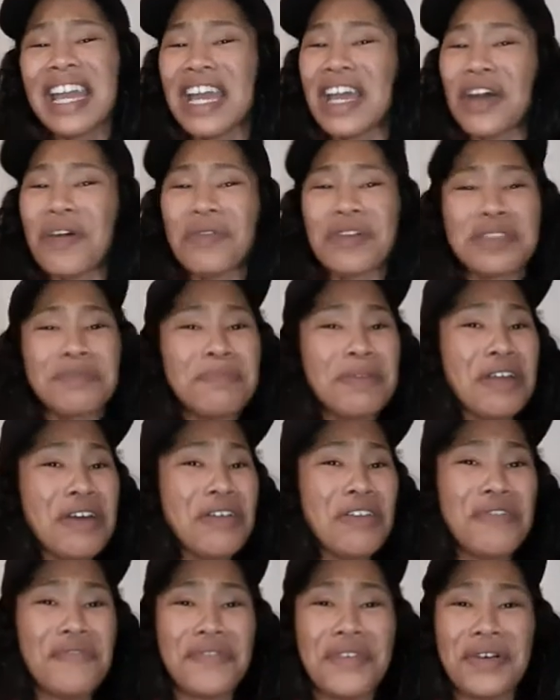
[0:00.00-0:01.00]
it
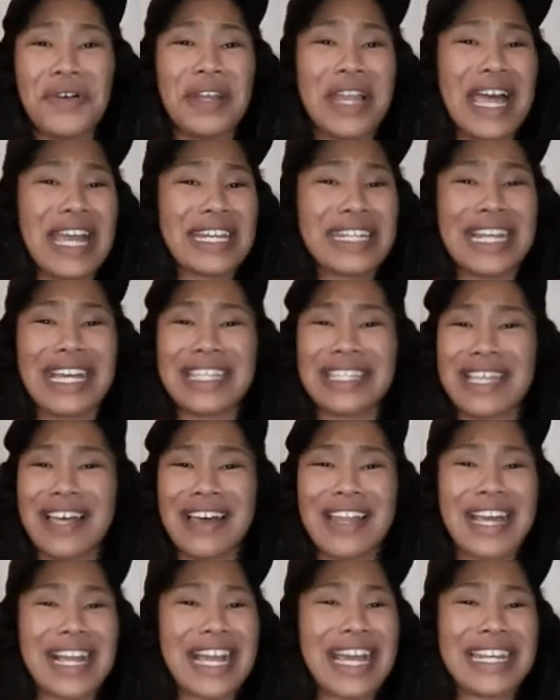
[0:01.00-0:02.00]
Like, that's
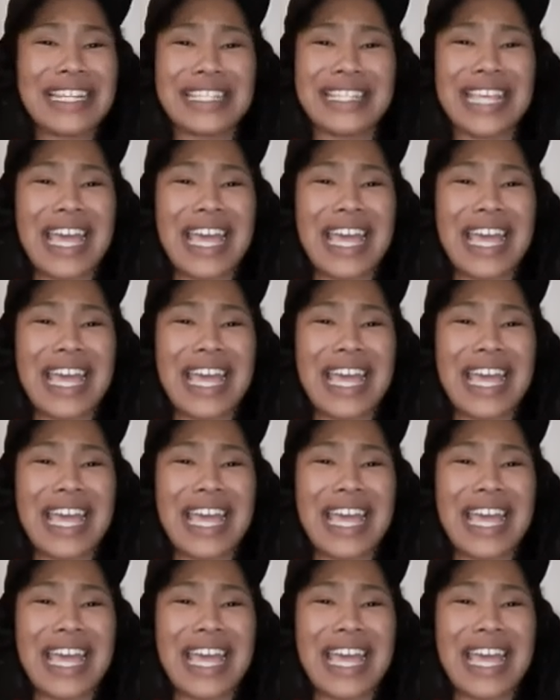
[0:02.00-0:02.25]
all I gotta